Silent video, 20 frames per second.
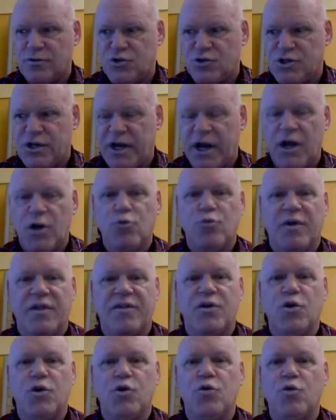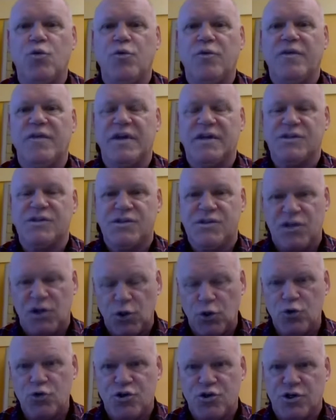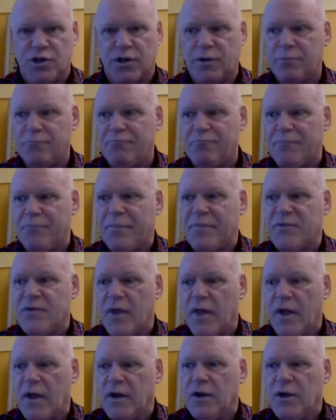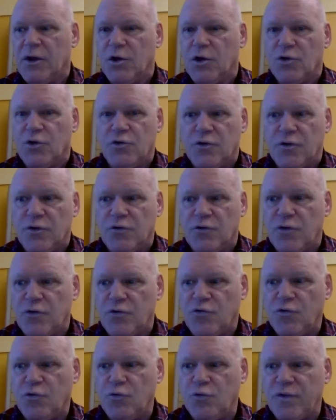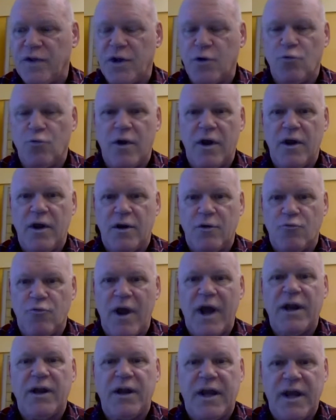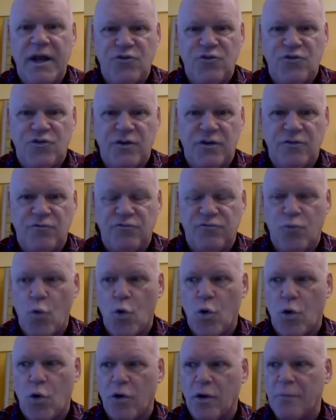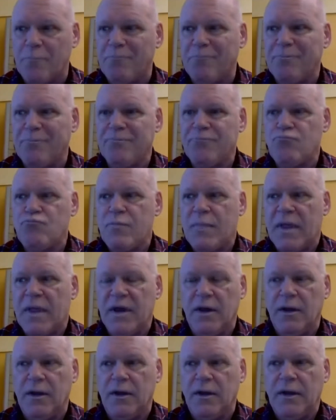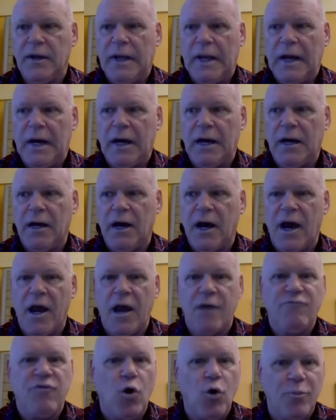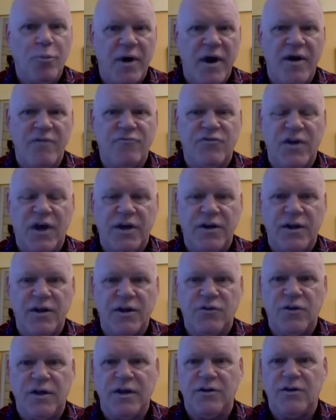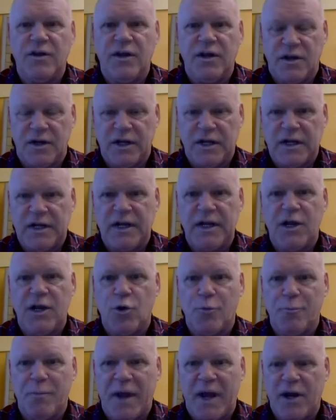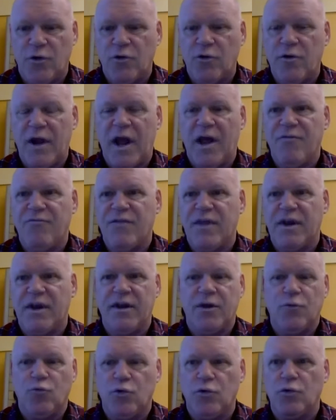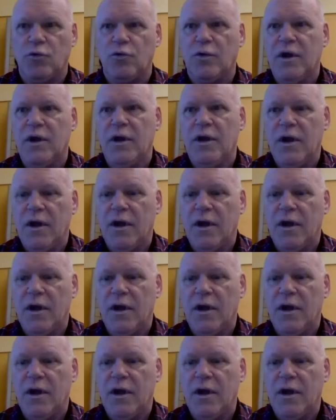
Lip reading: shared with you this solution to the eradication of war. I hope I have done it in a clear manner, and that it will